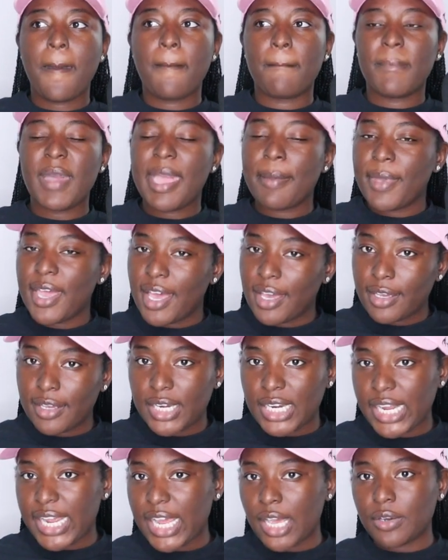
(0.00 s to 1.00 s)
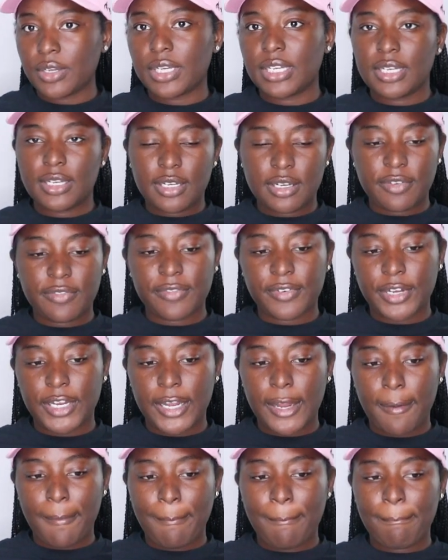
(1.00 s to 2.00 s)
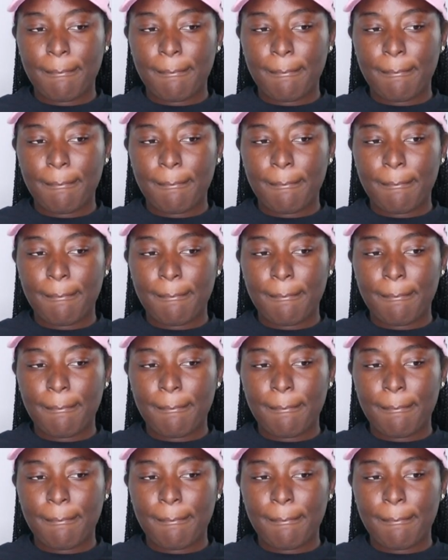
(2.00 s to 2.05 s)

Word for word: Maybe I could have handled it different,